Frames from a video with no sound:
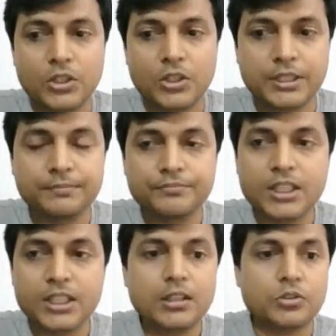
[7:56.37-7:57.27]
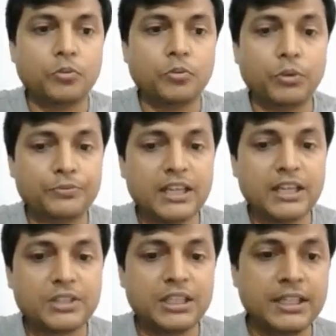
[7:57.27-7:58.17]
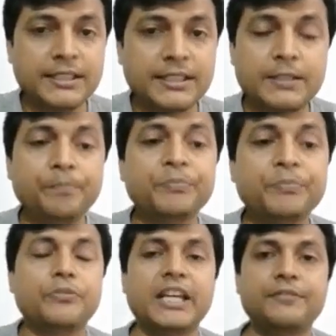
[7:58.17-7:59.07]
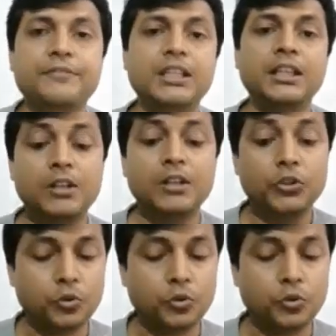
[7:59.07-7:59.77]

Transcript: Okay, so what we have seen is, we have seen